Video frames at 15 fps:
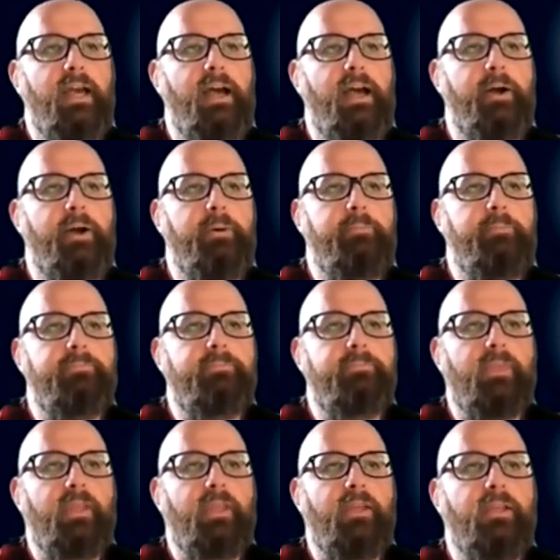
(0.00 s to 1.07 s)
The
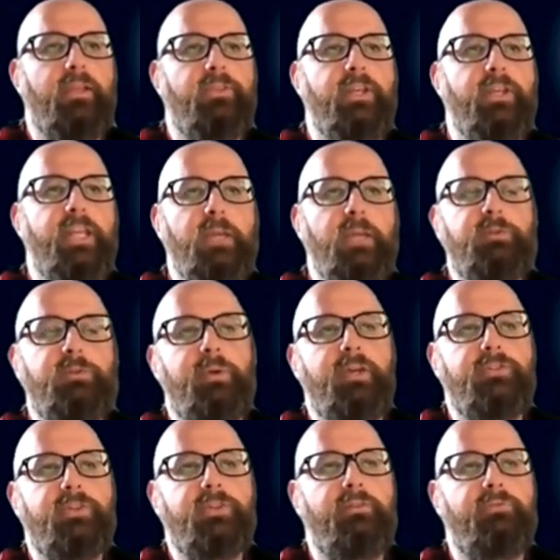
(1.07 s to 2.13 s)

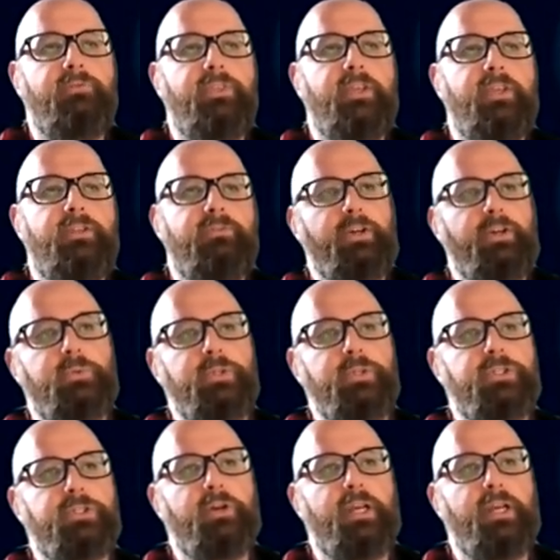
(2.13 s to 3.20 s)
namespace of the device we
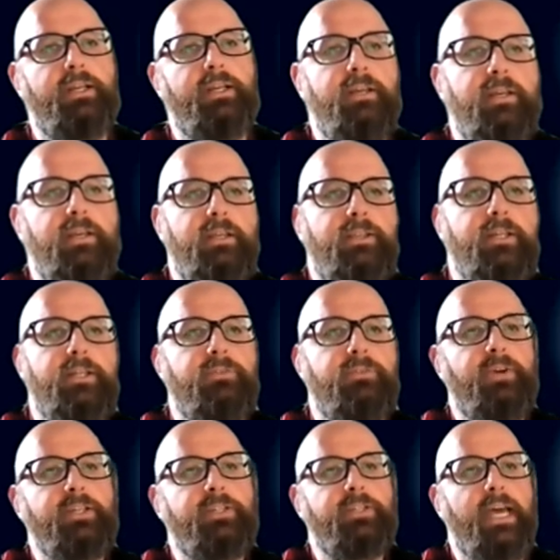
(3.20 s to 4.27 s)
just created, the
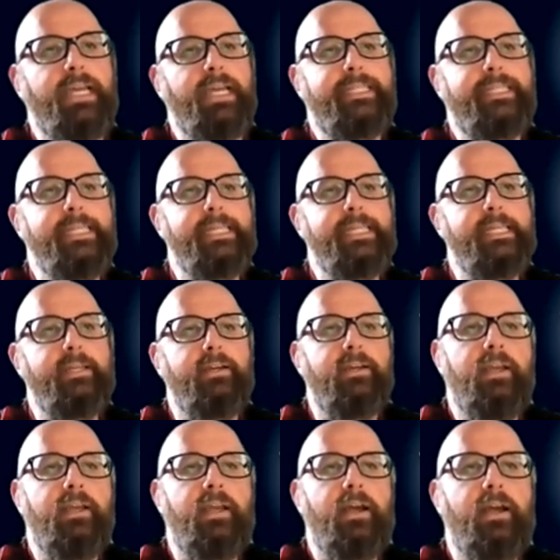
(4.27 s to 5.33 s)
device ID.
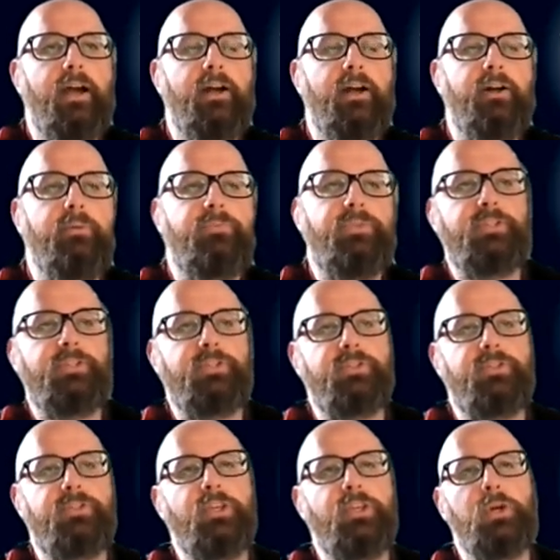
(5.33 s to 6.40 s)
This is
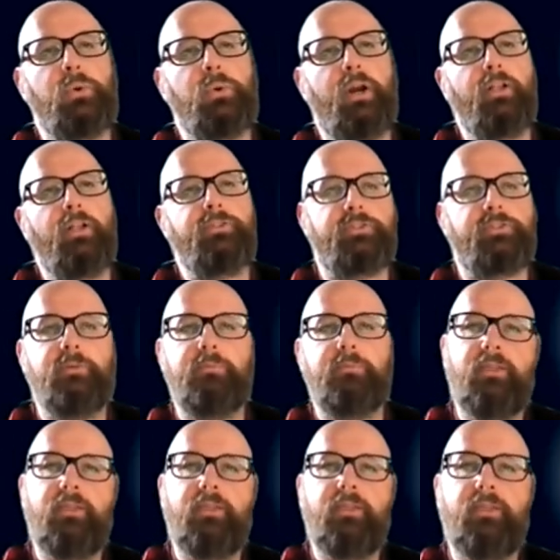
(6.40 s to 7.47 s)
the URL just to
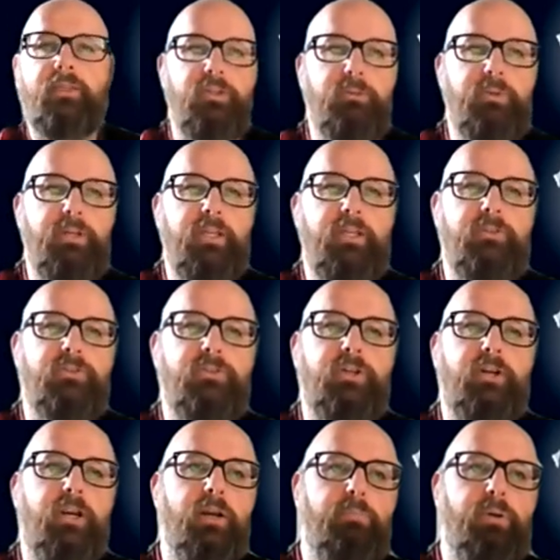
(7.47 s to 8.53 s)
make things a little bit
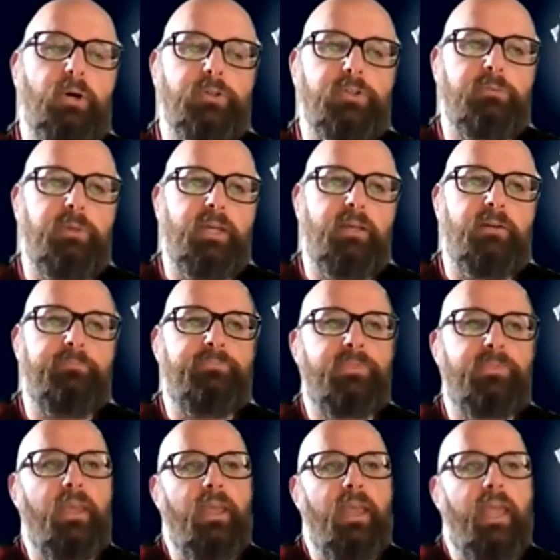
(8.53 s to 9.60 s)
easier in Postman.
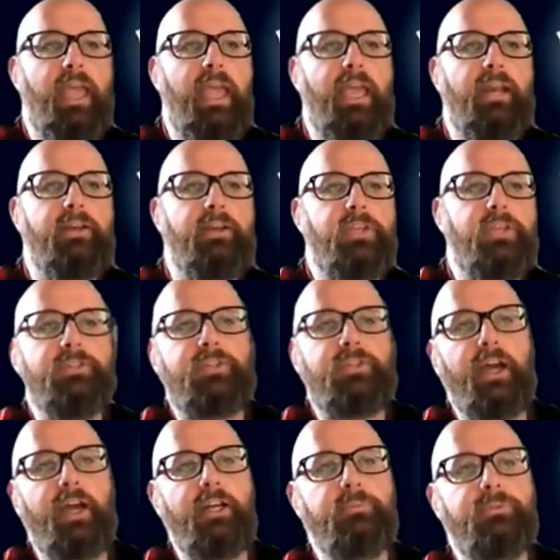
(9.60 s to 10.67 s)
And these
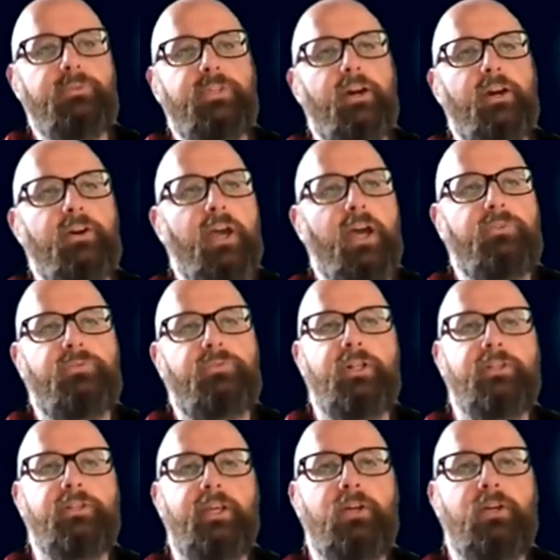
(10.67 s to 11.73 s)
items that are not
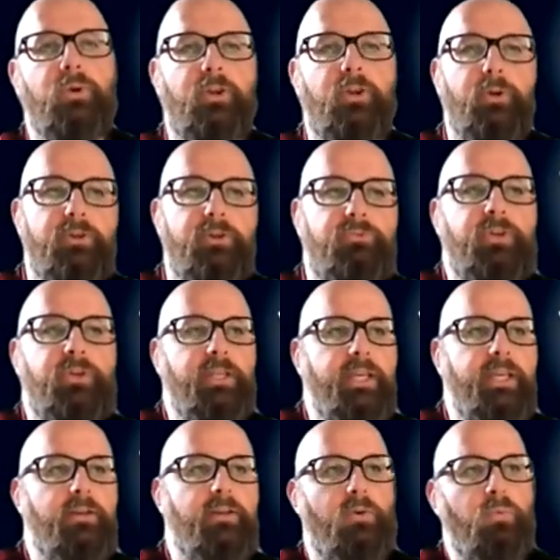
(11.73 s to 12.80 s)
filled in, we're going to fill
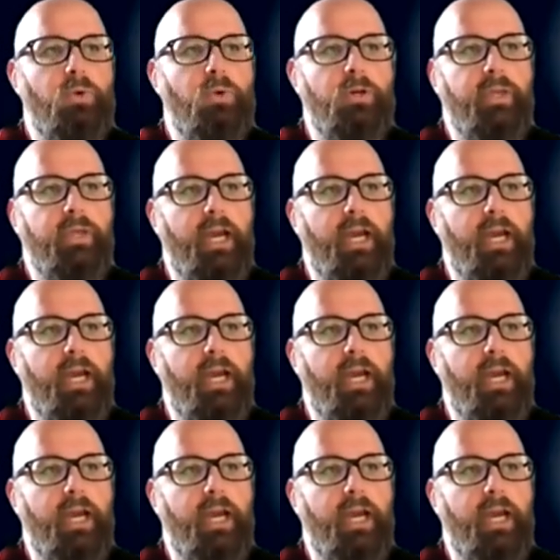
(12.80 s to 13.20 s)
in when we